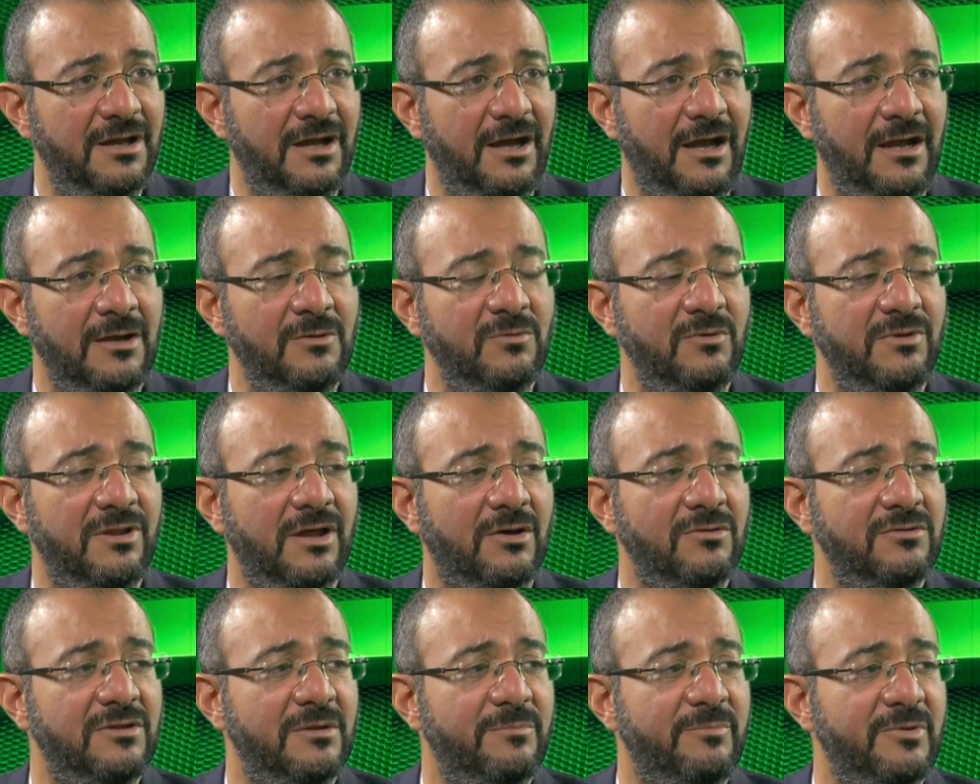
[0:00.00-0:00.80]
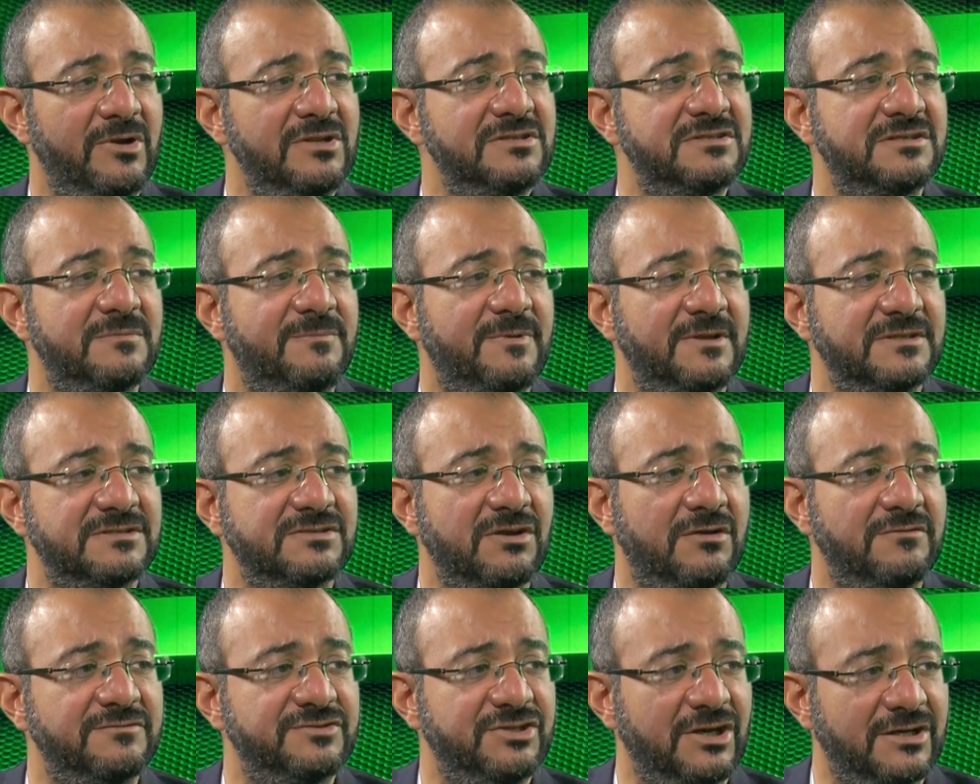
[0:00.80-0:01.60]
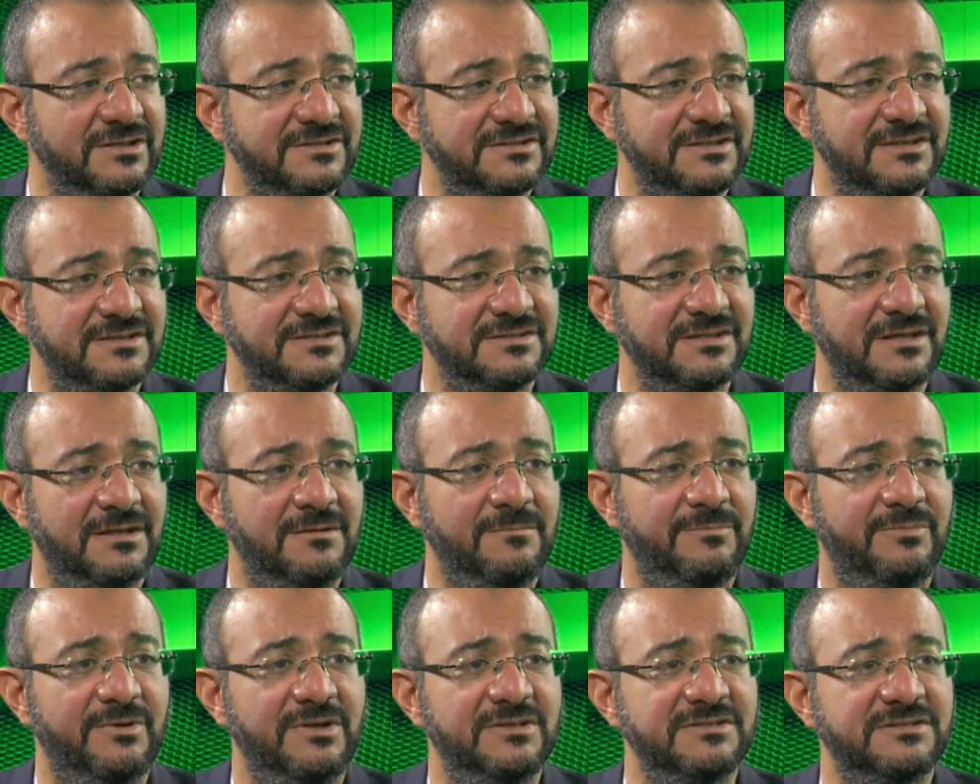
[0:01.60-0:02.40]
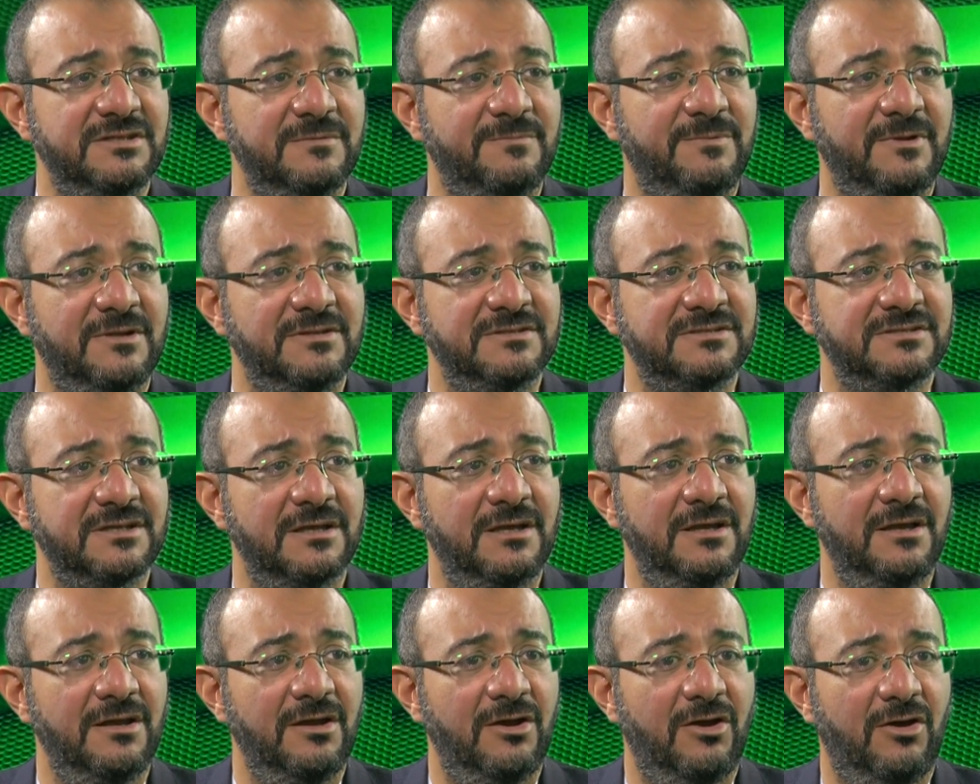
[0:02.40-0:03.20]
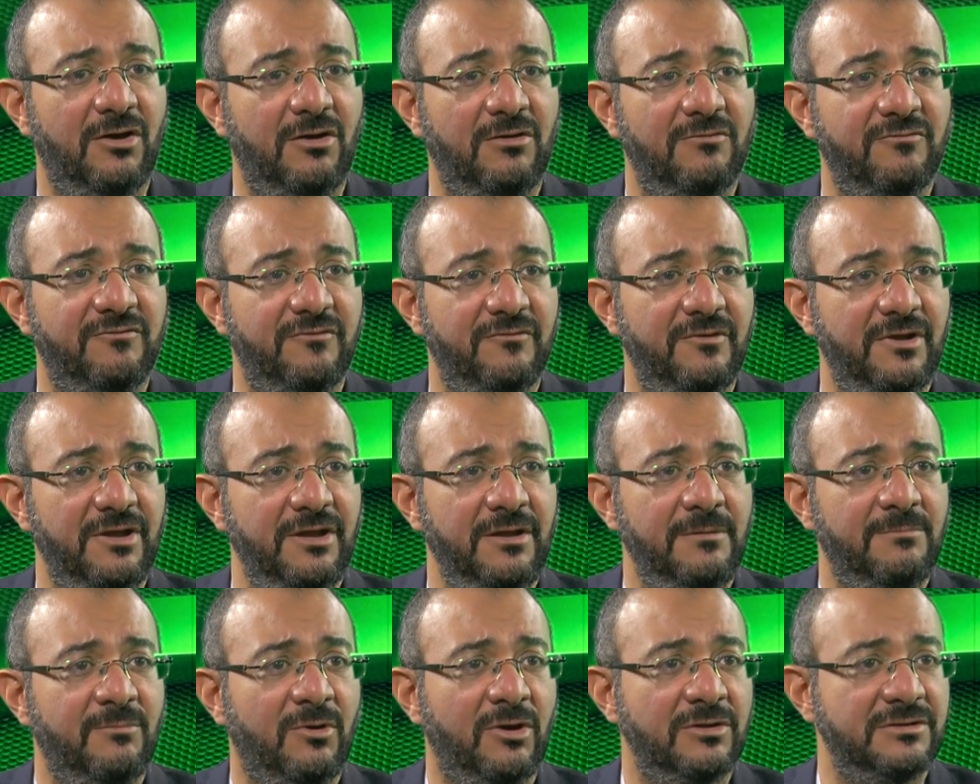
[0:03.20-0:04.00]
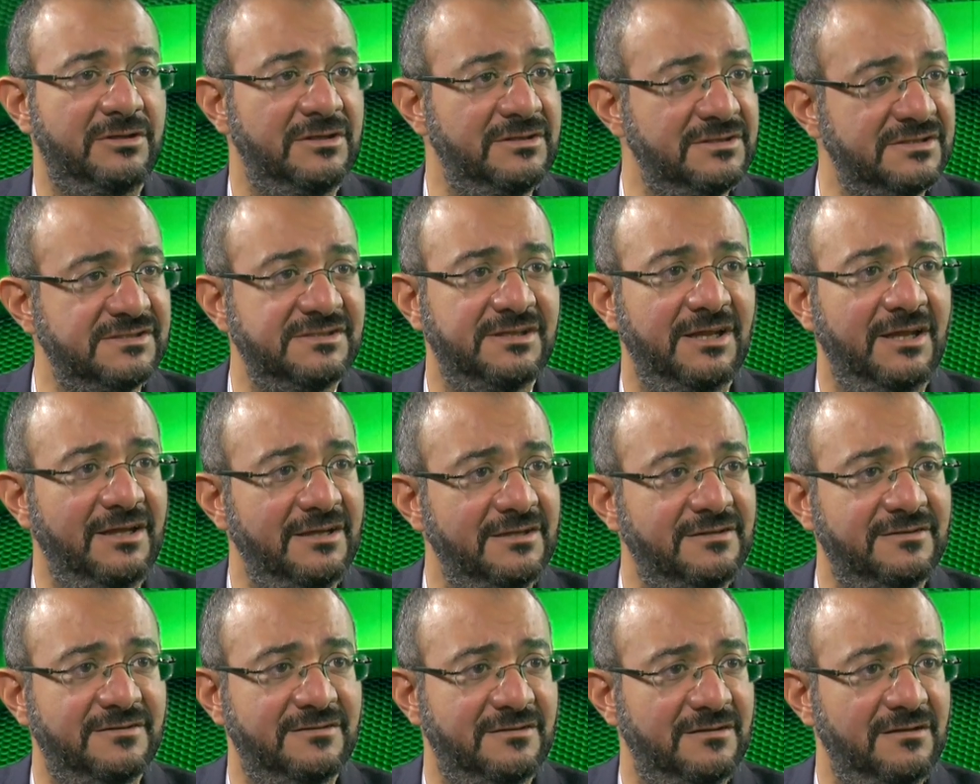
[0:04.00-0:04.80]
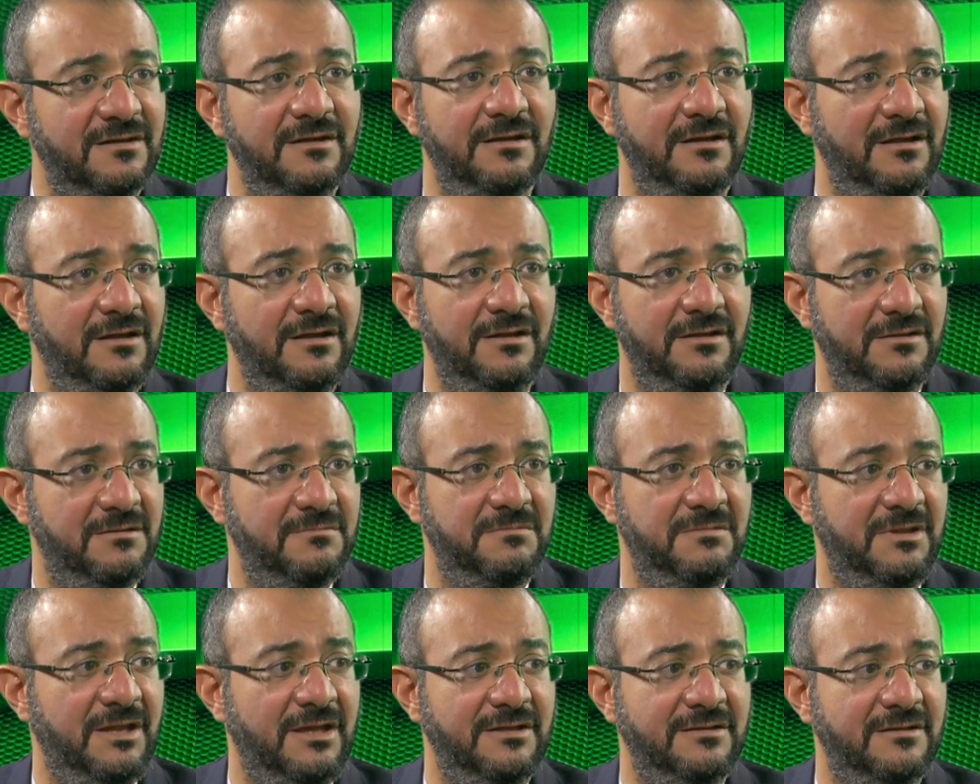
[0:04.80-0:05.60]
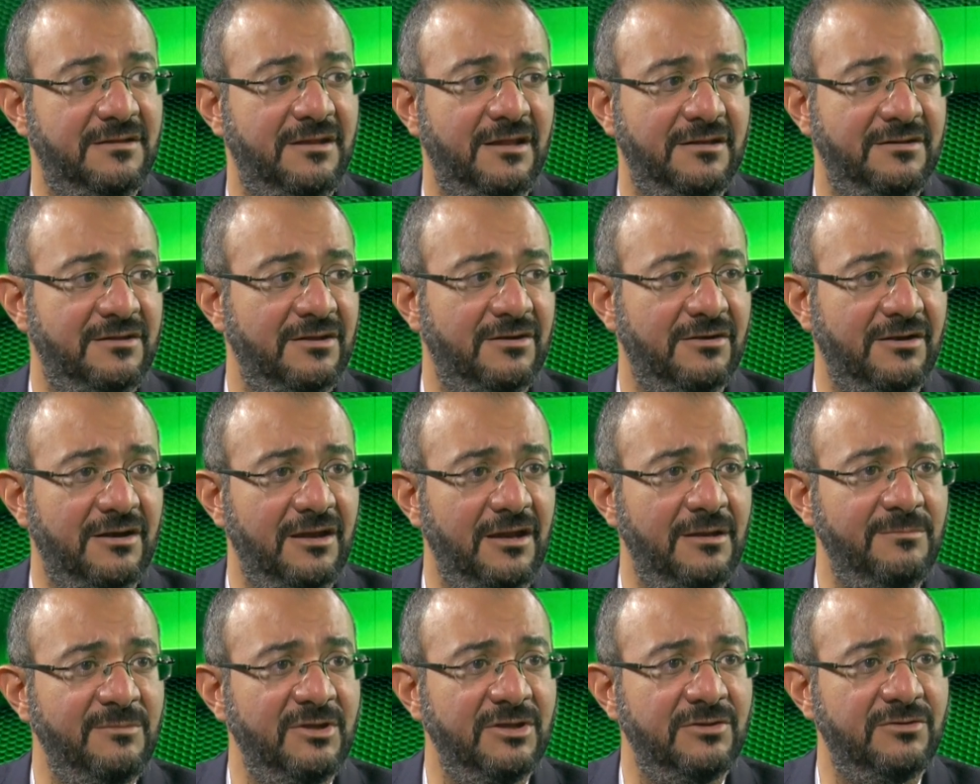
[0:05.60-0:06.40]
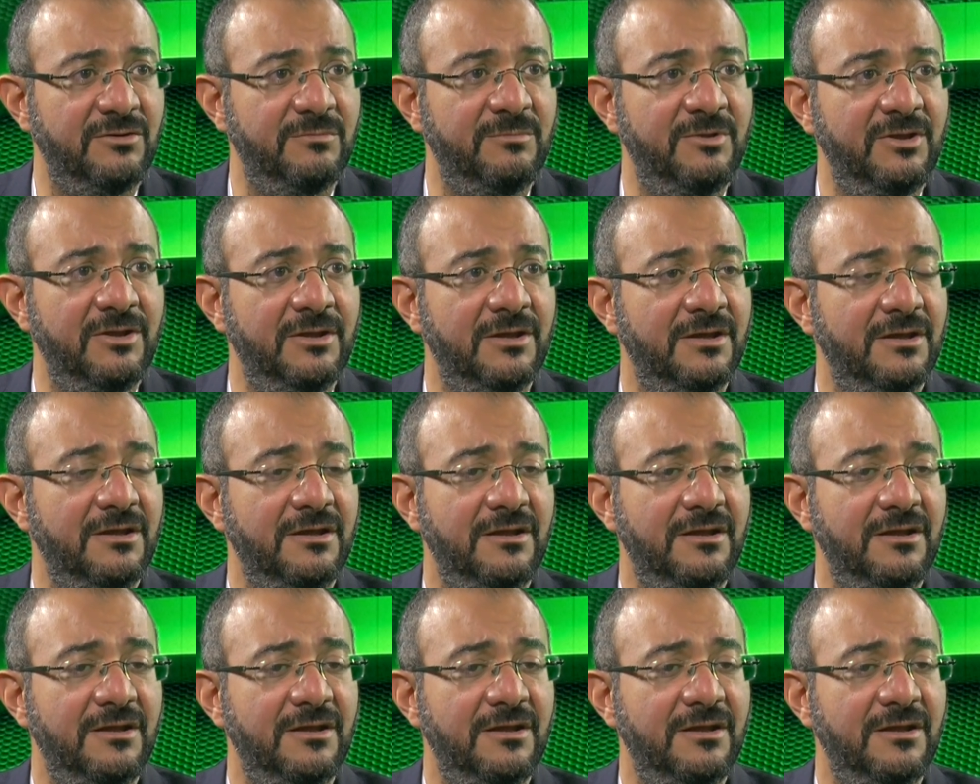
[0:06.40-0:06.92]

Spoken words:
and without the principles of justice and principles of a modern state that they're claiming to be,